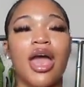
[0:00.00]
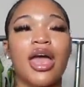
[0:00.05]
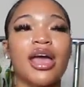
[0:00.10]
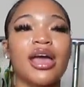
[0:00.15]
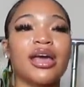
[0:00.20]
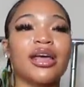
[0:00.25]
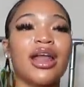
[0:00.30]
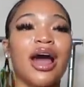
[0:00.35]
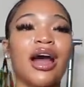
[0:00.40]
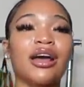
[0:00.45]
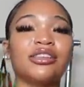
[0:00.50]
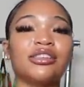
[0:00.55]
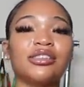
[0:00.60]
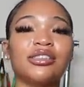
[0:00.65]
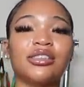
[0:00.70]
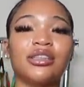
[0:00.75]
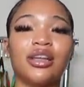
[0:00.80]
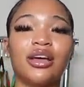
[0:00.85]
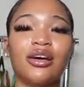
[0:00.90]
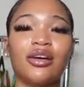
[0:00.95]
And I
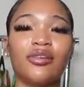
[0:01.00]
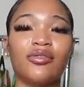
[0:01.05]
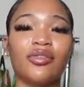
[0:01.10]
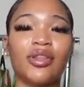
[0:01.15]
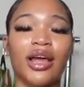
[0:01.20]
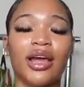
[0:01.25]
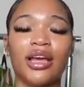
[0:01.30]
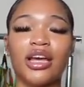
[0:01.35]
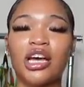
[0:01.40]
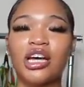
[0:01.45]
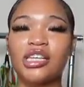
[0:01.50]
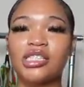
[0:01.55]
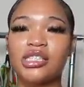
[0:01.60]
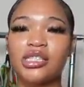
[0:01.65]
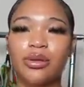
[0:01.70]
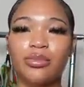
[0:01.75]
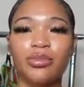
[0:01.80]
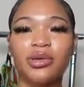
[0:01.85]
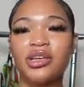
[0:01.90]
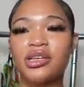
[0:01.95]
just love like
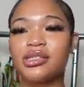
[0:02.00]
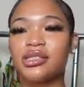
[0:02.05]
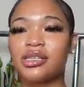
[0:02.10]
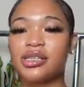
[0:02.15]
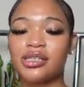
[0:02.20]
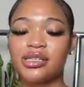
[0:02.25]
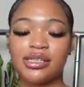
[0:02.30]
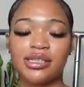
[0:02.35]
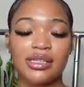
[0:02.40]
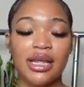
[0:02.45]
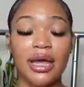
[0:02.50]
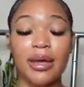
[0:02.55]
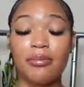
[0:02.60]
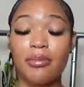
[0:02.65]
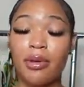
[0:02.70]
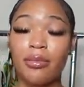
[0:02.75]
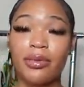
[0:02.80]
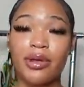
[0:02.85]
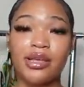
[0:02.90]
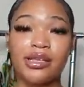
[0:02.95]
custom pieces,
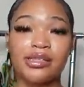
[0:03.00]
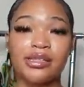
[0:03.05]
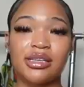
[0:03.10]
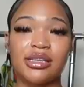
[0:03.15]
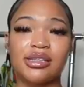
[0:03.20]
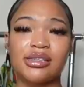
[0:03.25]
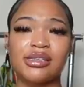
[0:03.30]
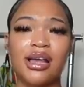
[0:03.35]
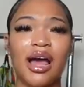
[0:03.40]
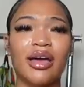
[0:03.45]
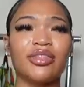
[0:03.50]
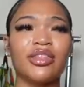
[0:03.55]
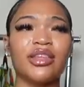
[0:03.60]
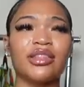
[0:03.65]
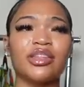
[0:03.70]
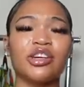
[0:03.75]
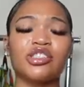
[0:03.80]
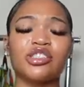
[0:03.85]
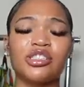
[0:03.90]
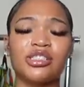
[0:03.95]
statement pieces. I
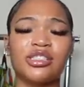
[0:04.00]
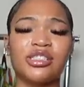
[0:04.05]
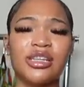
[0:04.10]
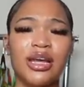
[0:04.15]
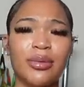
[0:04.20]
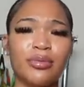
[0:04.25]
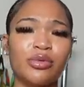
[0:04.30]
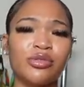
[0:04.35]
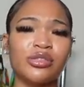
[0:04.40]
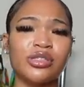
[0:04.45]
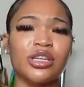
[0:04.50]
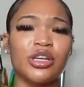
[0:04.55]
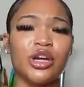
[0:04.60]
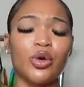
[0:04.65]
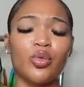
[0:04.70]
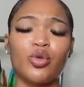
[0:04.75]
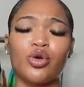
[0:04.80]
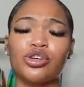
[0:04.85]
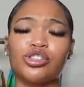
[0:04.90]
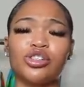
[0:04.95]
think they're just staples in
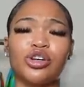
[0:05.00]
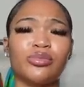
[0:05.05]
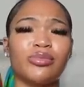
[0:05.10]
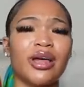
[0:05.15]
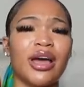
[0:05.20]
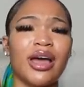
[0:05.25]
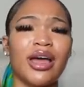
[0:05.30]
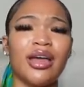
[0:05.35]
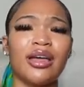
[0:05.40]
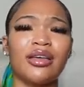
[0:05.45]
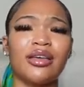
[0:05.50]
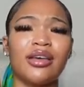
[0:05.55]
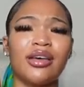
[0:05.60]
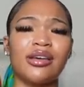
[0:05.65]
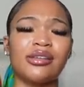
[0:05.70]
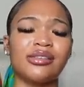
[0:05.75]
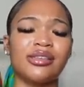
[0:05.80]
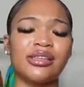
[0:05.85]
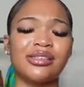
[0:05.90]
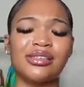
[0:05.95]
your wardrobe that
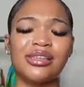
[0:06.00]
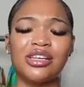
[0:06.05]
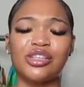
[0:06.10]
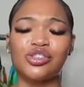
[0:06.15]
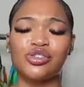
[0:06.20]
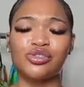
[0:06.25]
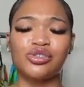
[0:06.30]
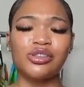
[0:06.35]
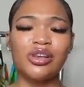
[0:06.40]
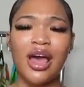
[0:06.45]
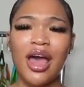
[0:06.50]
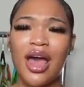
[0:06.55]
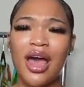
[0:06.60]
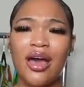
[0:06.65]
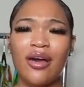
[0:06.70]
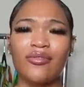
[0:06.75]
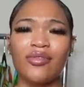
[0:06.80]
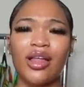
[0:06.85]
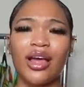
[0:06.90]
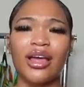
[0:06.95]
it's essential to
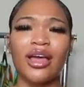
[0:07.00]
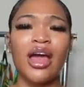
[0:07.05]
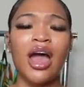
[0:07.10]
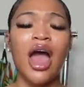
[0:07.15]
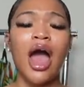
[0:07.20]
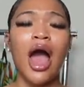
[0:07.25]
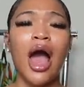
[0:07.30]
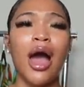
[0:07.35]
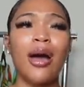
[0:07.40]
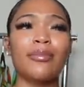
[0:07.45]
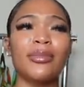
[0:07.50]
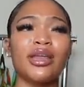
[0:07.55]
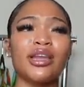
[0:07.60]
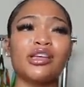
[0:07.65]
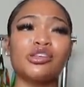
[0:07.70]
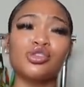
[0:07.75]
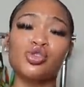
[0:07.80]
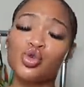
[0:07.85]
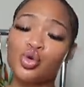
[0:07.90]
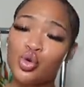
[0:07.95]
have. Like, I mean,
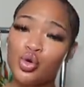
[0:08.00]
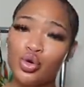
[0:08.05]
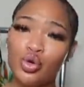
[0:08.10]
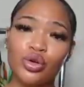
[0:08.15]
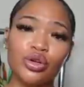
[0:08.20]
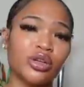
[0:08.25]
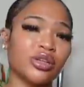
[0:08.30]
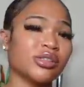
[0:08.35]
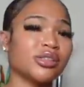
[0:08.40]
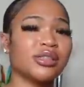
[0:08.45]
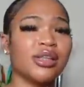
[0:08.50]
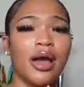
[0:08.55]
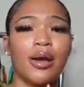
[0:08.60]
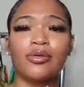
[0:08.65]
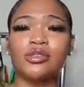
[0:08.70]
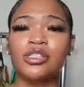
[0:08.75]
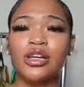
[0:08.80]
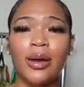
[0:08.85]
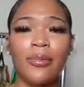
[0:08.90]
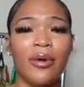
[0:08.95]
it's cool to
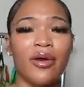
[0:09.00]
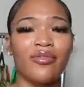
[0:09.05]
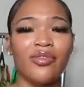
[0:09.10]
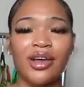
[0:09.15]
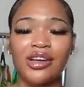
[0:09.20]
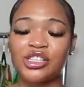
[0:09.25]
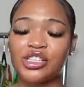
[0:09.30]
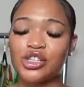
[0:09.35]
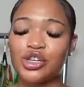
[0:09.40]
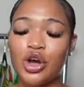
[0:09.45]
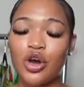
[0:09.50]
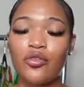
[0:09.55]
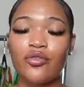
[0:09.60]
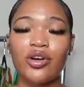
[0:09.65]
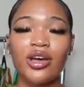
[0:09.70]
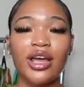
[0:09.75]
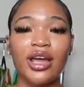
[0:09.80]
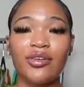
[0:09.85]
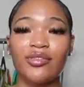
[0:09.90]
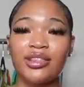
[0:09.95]
shop at Fashion
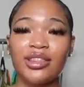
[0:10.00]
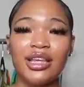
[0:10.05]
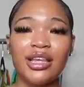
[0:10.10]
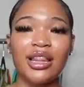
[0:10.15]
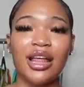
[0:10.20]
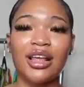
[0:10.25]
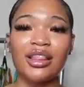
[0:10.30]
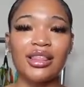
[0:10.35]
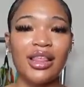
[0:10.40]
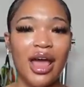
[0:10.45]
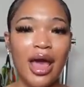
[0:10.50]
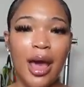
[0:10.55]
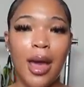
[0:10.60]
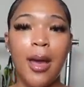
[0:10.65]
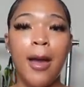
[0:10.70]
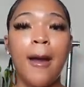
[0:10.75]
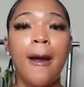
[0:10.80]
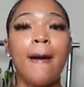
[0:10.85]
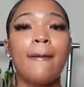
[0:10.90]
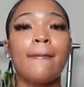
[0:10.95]
Nova and everything like
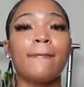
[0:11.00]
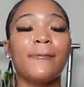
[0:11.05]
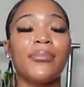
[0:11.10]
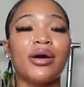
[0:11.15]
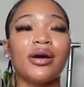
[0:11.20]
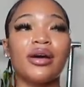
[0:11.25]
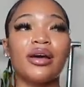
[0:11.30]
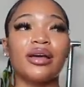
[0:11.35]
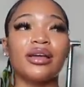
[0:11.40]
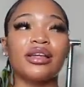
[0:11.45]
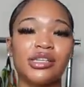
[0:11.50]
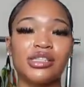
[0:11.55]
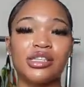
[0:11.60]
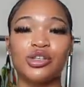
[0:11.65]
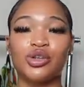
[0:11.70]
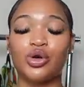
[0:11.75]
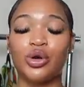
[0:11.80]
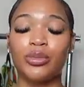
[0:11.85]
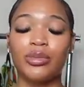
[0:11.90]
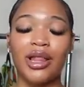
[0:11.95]
that, but we need
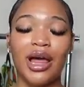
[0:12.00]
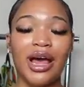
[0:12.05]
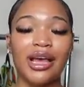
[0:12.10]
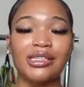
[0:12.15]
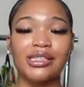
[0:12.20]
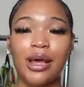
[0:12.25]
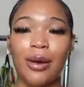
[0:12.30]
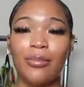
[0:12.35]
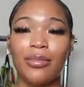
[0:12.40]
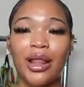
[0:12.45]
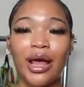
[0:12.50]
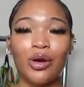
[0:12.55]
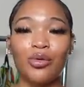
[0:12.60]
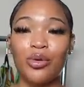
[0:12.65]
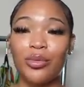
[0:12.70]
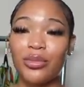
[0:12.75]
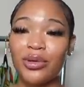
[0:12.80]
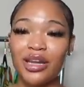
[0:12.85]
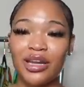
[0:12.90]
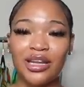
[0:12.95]
to normalize black
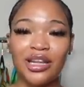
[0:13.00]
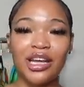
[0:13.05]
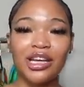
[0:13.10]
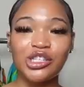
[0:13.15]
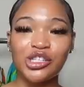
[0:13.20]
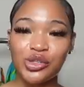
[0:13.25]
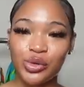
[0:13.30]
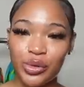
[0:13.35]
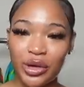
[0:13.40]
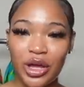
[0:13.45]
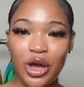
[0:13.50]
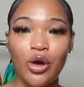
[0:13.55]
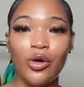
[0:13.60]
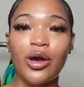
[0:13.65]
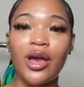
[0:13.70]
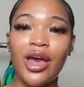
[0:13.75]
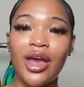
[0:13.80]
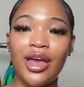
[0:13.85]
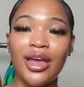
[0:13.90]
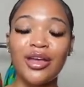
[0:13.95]
women in luxury,
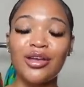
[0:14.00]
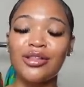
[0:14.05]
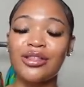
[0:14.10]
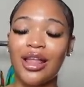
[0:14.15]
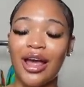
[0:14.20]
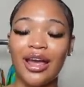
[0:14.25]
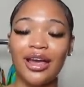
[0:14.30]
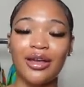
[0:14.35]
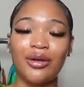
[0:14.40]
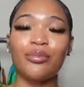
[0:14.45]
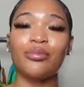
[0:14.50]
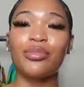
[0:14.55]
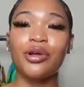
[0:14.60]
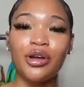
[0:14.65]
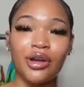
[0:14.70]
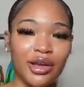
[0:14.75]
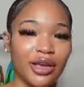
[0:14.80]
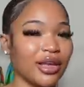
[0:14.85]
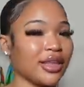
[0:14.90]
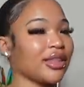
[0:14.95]
okay? Like,
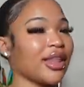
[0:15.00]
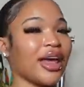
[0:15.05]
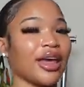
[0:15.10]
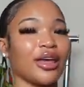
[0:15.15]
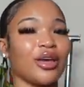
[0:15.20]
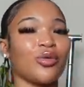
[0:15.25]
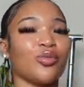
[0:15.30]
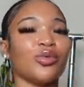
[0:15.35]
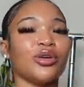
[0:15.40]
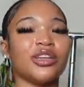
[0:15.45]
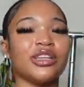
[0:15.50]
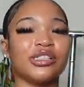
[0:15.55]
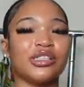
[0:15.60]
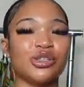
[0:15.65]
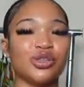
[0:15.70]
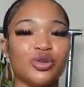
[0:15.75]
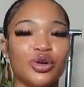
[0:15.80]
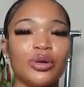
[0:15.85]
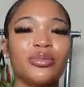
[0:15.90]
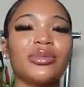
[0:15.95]
period. Like, we need
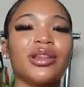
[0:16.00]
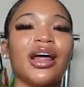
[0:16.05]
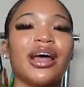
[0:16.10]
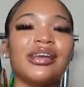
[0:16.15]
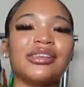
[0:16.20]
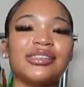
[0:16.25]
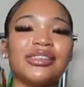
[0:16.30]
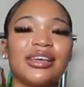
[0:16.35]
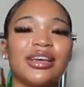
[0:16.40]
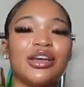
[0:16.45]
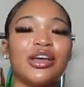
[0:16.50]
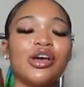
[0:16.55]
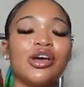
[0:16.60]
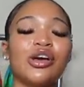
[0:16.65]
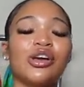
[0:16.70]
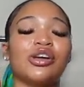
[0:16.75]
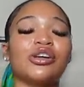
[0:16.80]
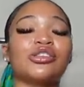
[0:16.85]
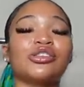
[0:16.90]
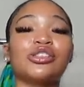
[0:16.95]
to normalize it.
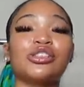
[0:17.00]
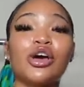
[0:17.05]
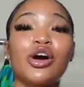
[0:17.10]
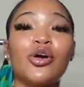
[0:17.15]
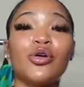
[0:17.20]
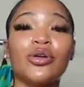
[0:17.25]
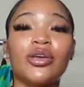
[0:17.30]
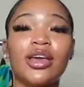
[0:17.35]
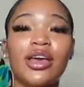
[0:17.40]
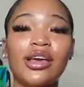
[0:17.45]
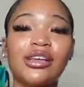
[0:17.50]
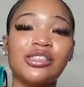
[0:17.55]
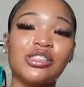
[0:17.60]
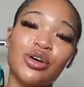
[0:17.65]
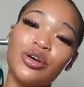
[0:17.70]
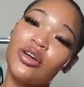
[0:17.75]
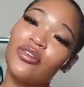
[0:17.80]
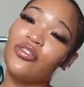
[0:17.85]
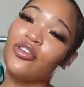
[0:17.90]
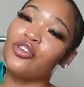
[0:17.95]
So yeah,
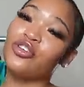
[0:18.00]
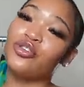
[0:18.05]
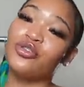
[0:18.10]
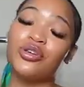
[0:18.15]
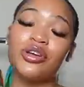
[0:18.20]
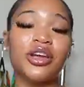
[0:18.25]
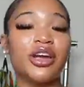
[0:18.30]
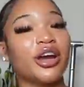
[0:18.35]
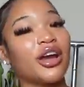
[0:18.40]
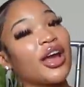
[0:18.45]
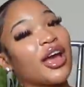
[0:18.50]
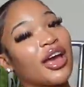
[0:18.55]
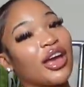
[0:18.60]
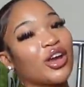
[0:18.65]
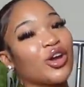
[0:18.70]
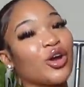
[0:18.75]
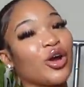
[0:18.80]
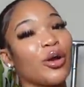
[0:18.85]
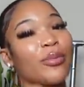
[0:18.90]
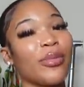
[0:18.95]
so if you're new here,
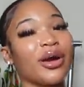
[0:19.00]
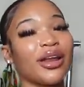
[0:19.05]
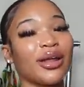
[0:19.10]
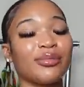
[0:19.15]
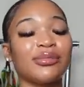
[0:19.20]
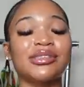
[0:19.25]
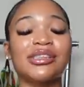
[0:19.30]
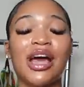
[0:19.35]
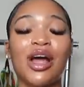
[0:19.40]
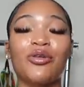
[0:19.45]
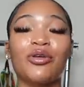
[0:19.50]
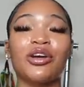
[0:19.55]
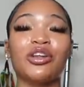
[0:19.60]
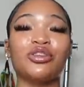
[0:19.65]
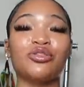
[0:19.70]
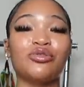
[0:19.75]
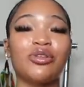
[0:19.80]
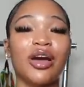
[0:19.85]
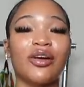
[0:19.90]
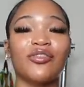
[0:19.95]
hey girl, my name is Kyra,
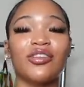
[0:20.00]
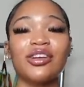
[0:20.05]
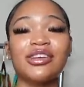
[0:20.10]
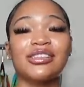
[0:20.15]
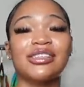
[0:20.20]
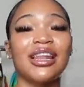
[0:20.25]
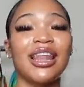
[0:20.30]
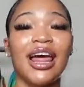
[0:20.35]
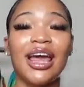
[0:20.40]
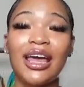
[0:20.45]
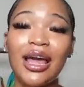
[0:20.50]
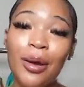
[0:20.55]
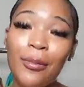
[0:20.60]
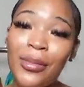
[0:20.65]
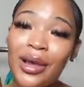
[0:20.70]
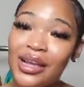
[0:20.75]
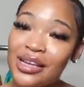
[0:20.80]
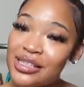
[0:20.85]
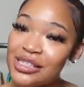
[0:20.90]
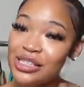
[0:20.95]
and do not forget to like,
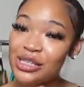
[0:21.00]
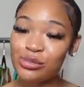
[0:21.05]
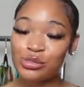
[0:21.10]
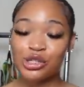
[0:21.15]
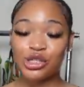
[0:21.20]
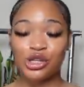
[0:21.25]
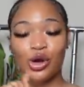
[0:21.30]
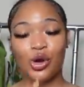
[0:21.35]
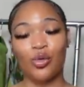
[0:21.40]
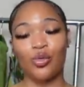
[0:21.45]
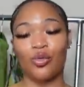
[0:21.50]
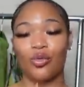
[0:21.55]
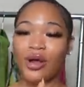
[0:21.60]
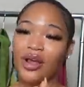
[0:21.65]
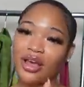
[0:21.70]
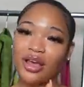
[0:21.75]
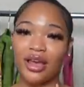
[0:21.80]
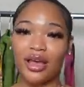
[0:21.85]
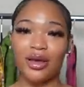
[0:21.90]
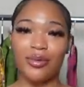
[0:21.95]
comment, and
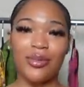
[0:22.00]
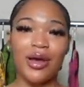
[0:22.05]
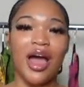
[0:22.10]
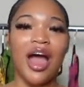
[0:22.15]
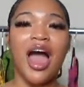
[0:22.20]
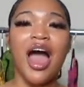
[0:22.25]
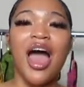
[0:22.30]
subscribe.